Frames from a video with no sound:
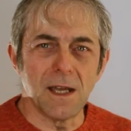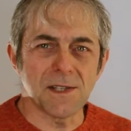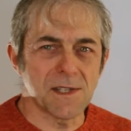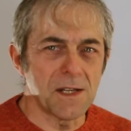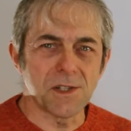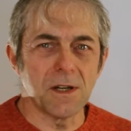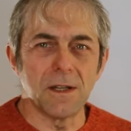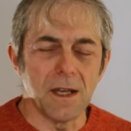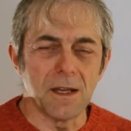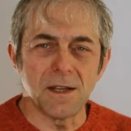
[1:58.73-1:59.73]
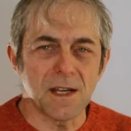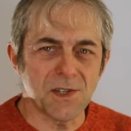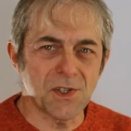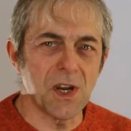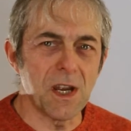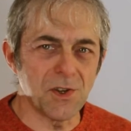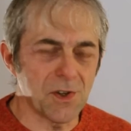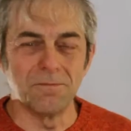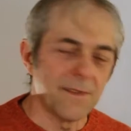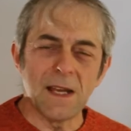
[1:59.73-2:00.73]
essentially an exchange.
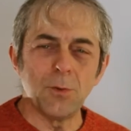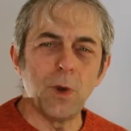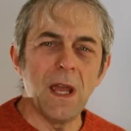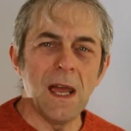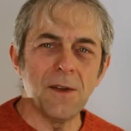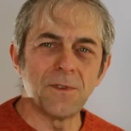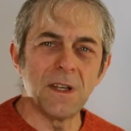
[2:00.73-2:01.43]
Then we have